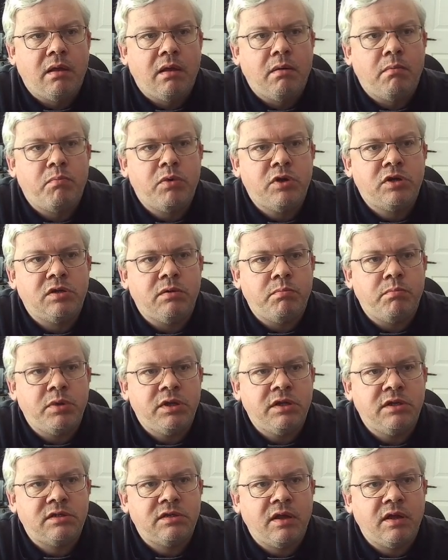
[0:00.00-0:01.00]
bishop
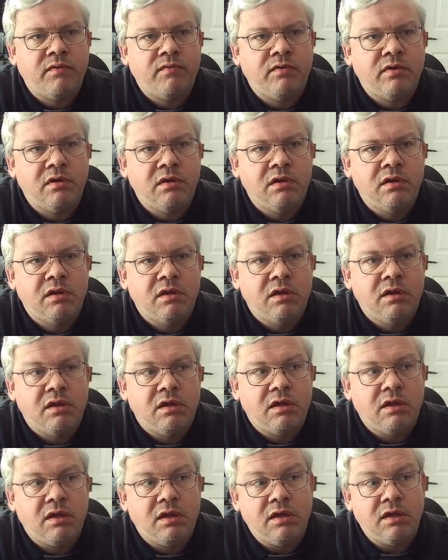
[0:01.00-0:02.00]
b7
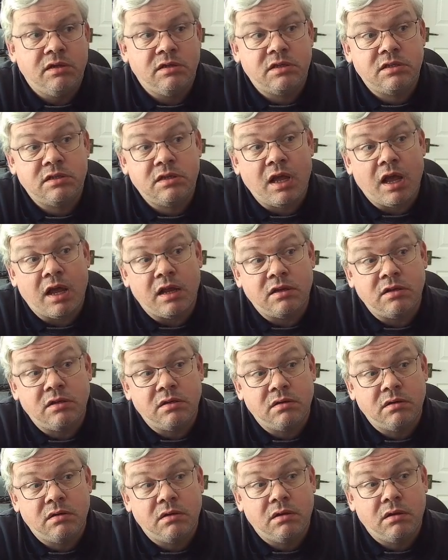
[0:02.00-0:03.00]
instead,
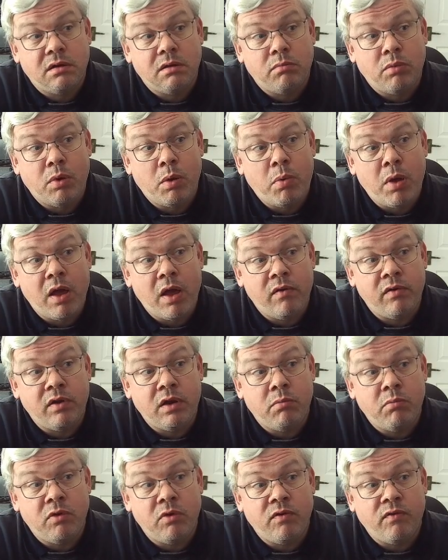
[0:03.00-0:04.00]
preparing the
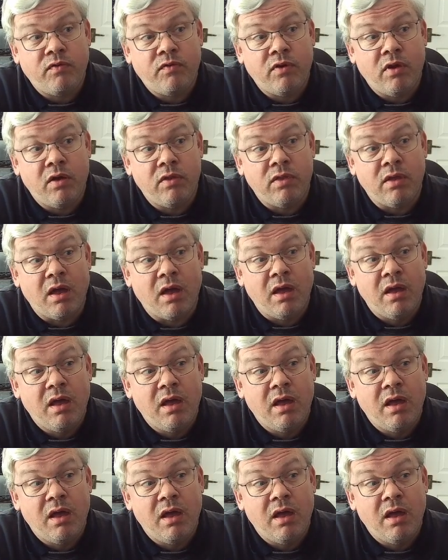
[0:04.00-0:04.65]
move further.